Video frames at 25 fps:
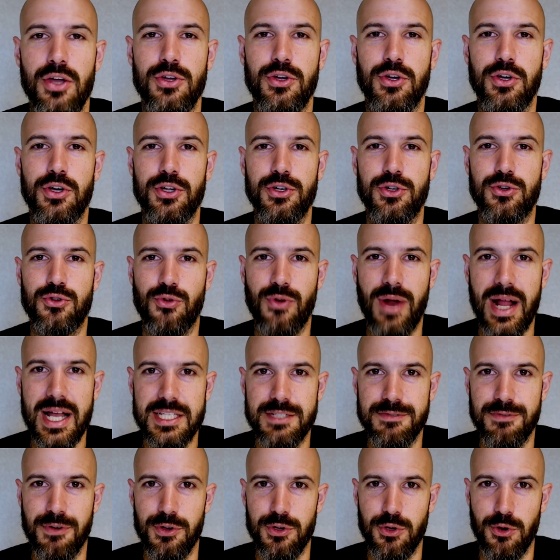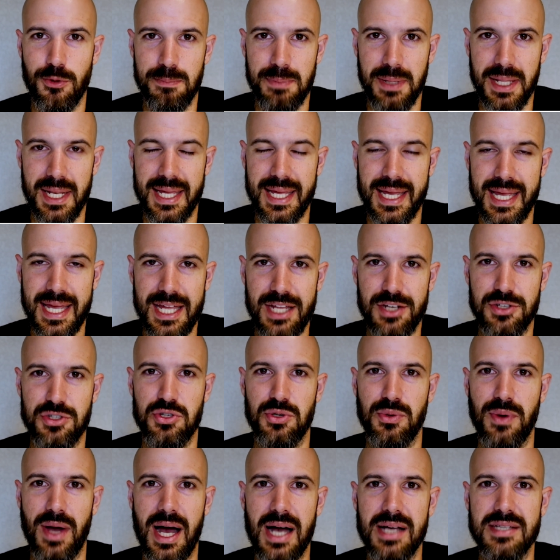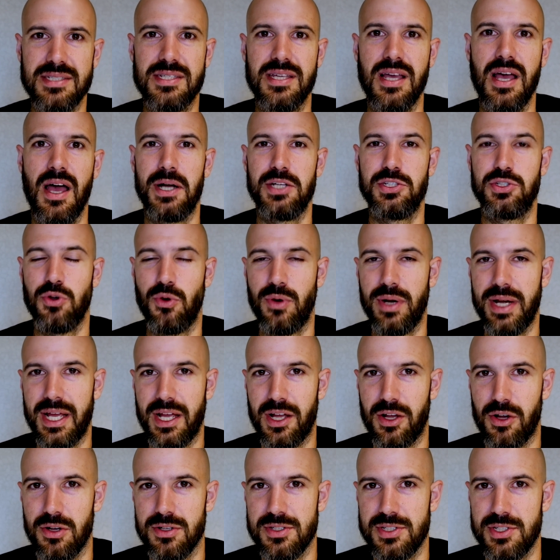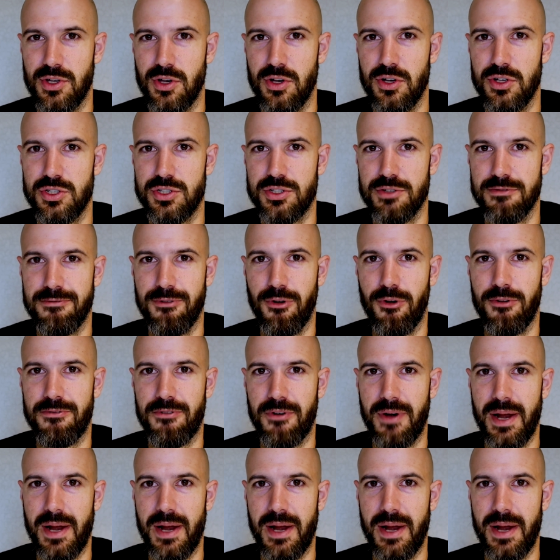You can transfer your billing into us by joining Concierge for